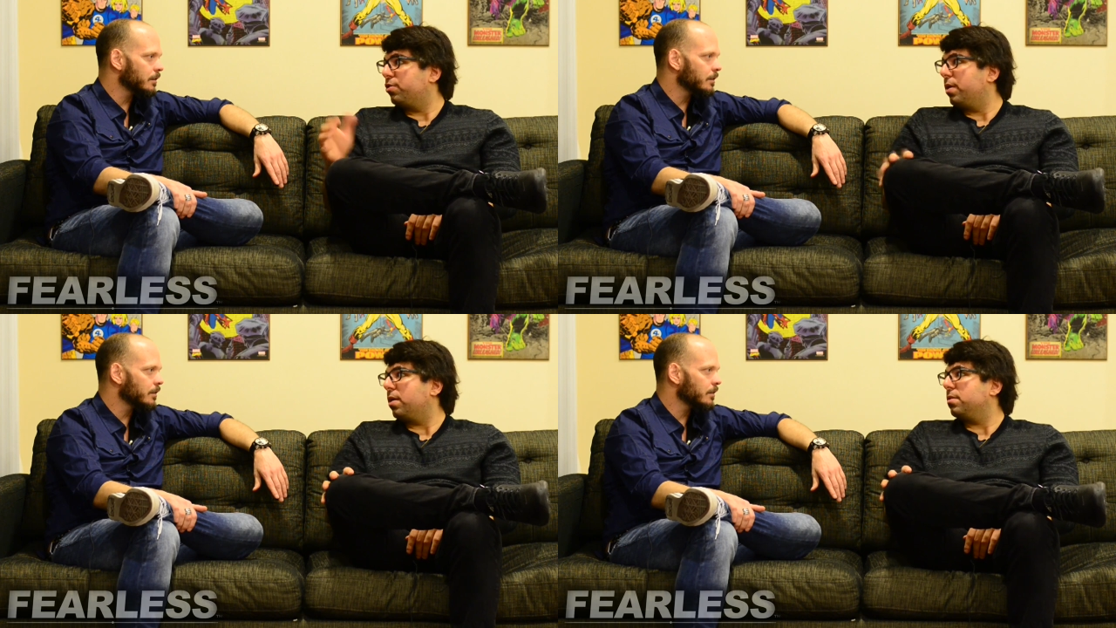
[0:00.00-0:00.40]

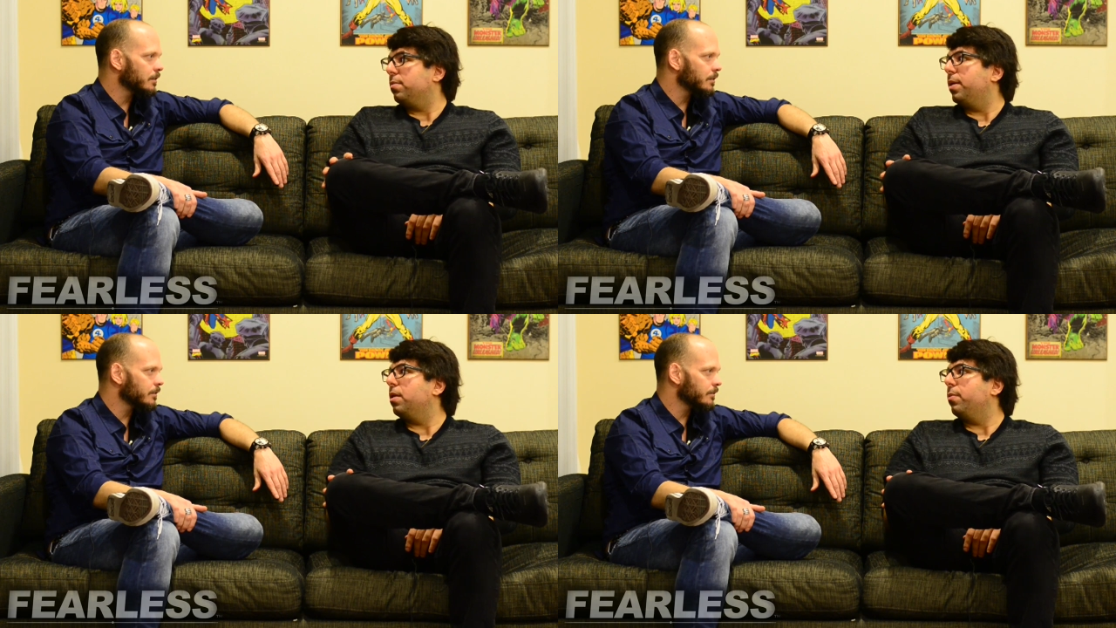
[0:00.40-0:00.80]

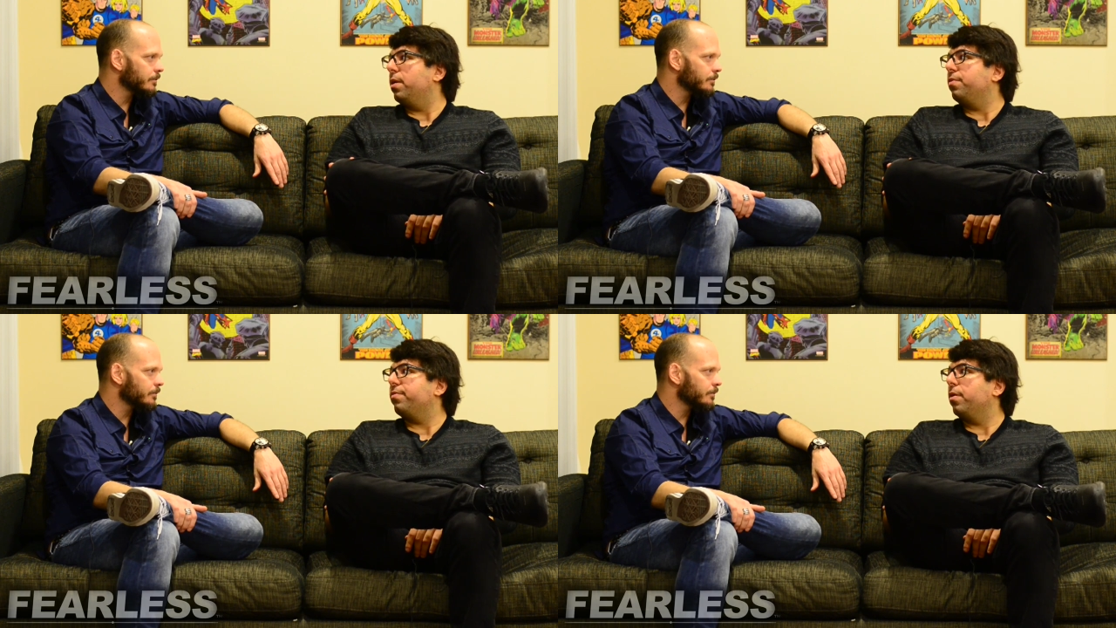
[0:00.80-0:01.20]
Speaker 1: attracts them
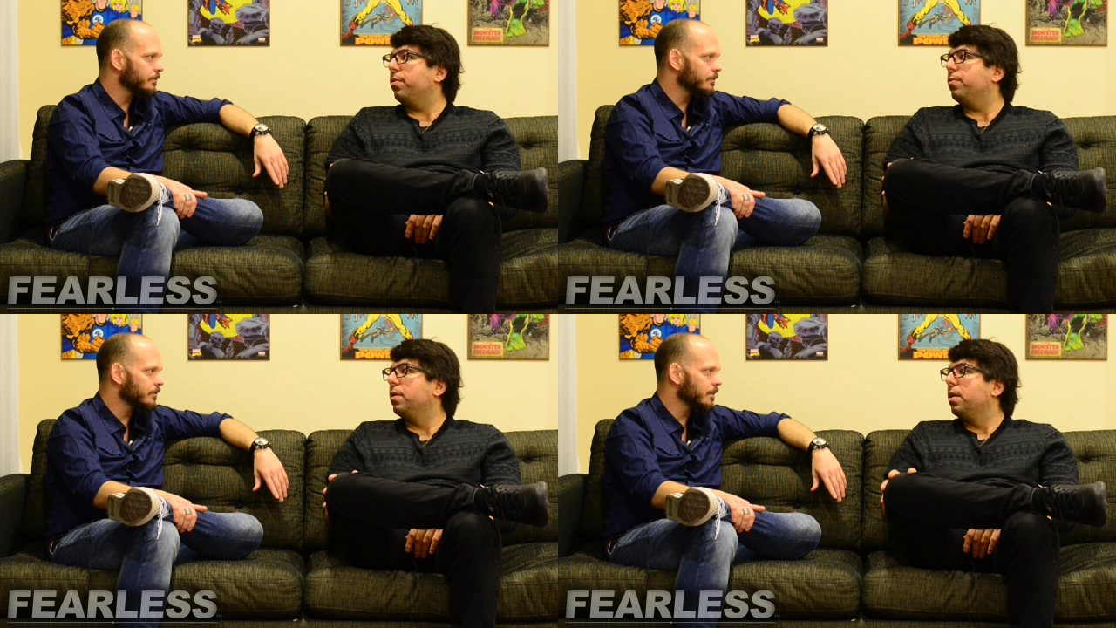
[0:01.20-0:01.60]
anyway.
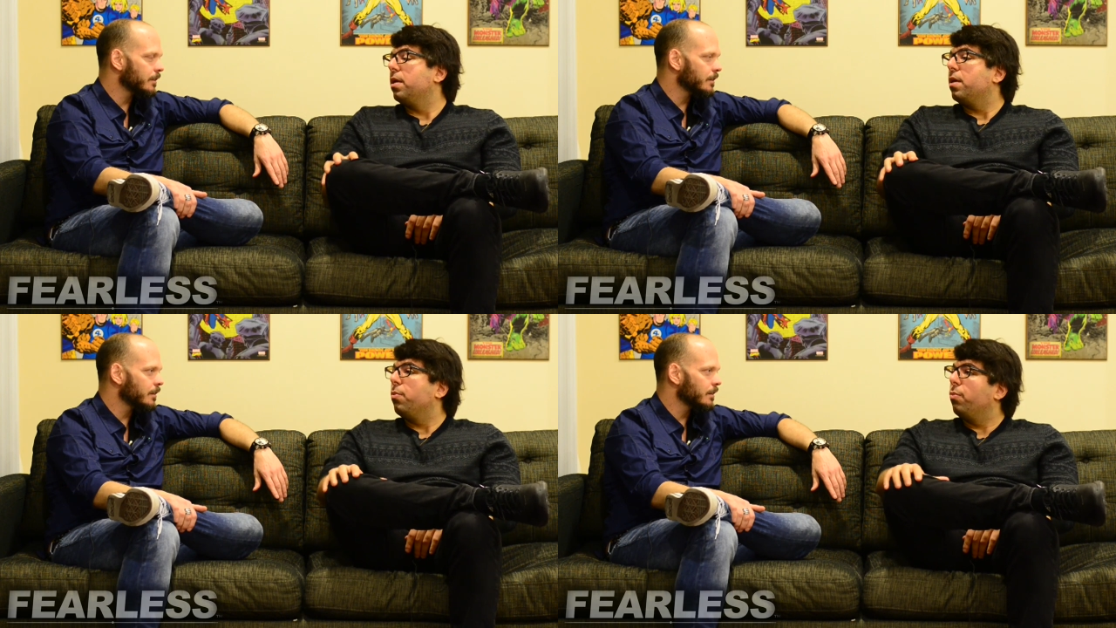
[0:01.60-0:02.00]
So,
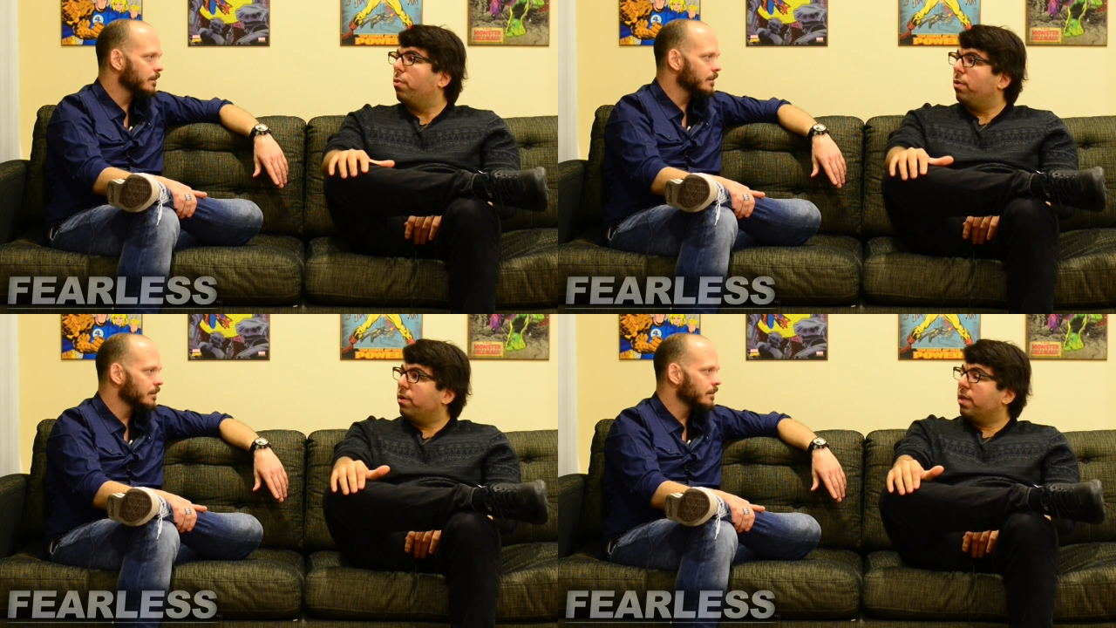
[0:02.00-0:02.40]

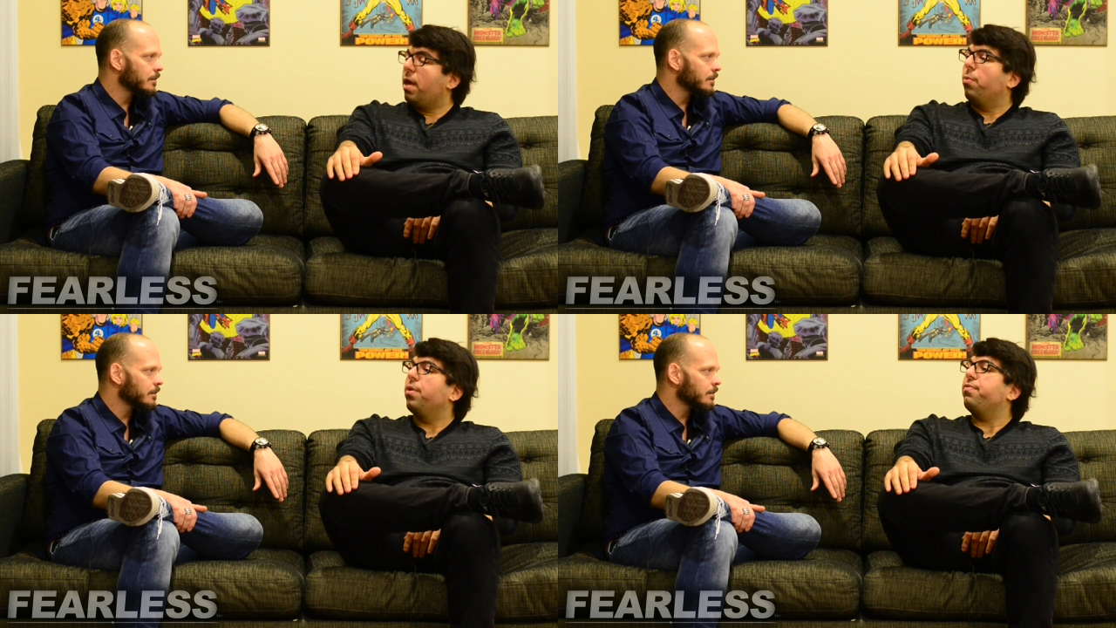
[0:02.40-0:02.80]

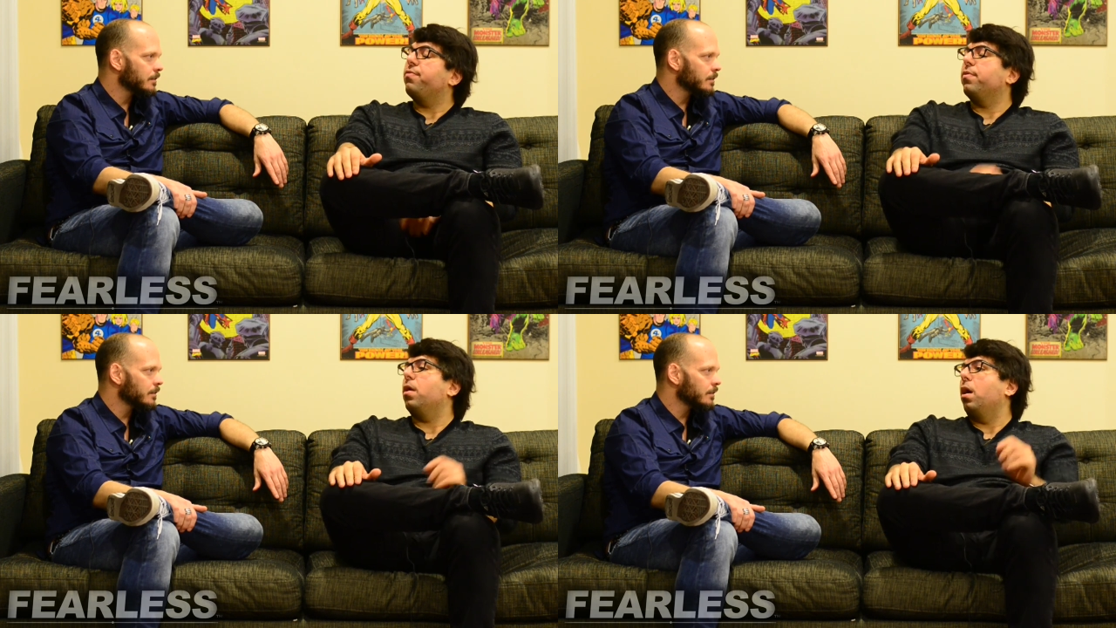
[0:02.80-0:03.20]
yeah,
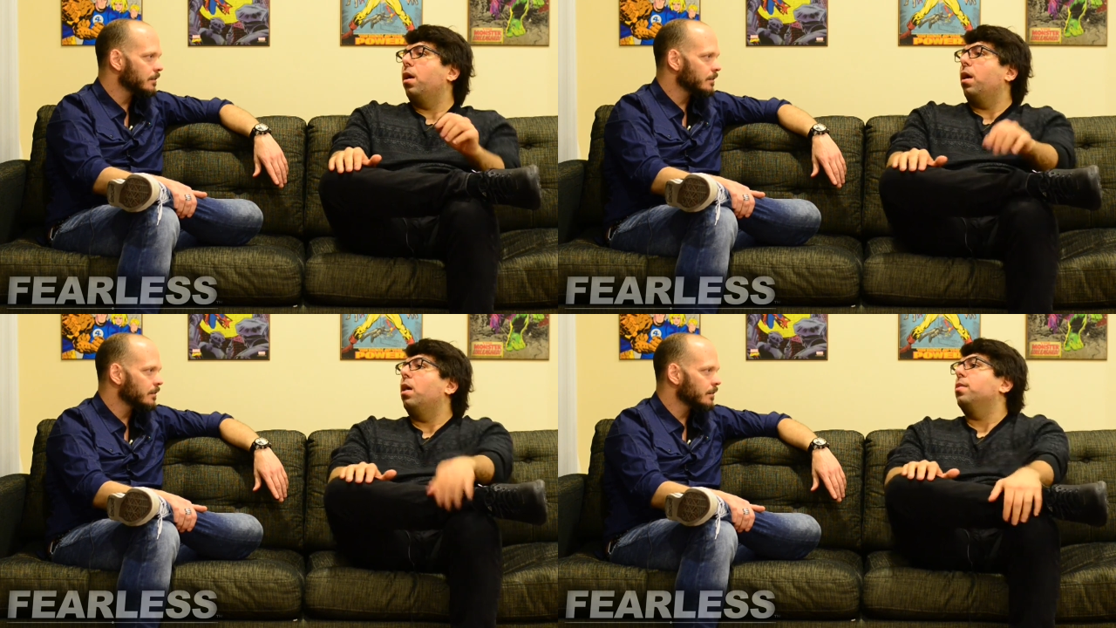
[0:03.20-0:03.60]
what's I,